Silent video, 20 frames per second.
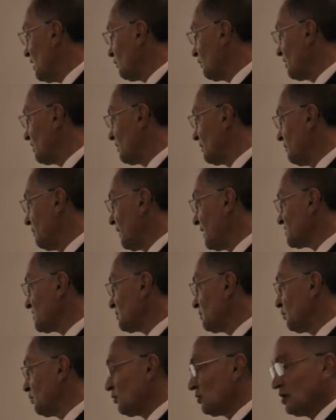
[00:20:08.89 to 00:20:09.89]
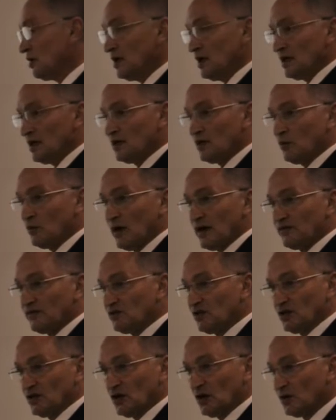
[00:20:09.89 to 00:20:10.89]
with much more in the way of
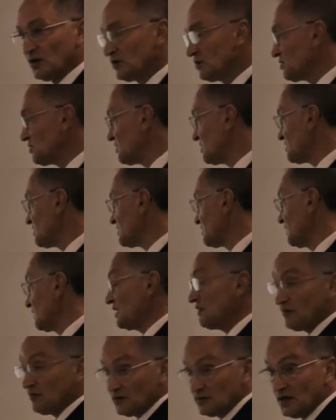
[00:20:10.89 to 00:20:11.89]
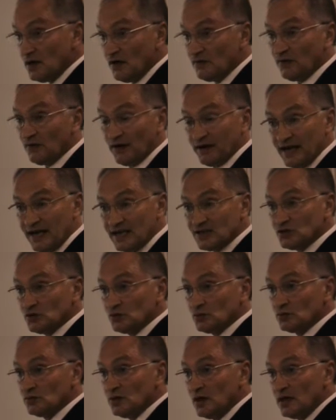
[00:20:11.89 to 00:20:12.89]
conclusions and even
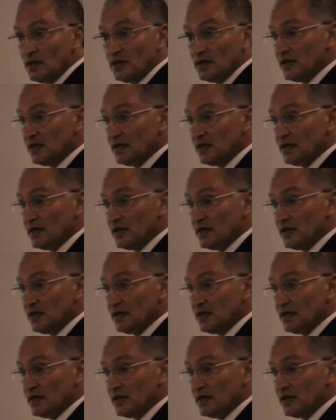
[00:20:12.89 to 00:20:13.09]
financial